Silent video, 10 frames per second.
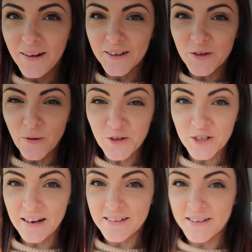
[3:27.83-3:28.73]
So I've
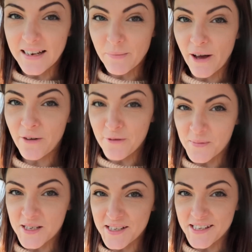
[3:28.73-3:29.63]
just had an email from
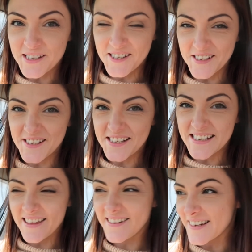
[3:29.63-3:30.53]
the solicitors to
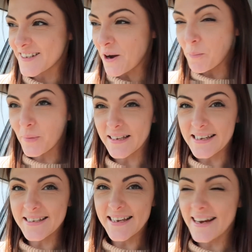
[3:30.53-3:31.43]
say that it's
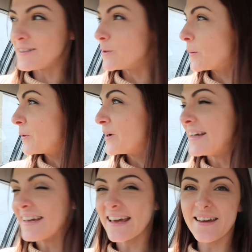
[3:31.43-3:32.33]
completed. So I'm going
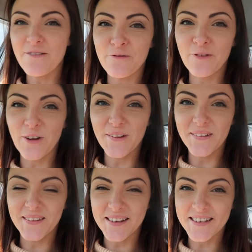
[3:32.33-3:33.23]
to give
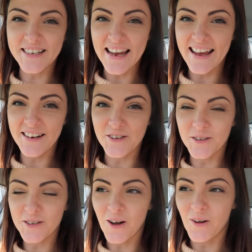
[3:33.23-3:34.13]
the estate
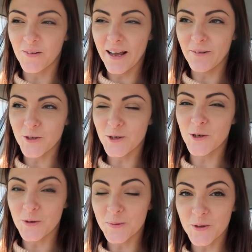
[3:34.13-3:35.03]
agent's call now just
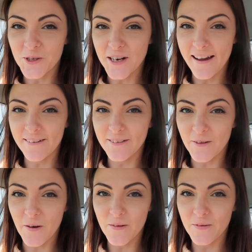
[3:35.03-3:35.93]
to double check
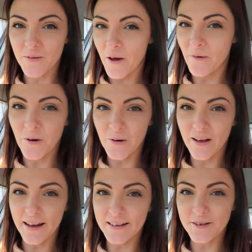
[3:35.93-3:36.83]
that they're
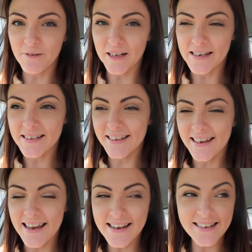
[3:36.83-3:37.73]
okay to release the
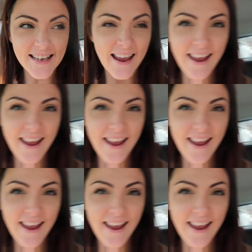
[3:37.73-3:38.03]
keys.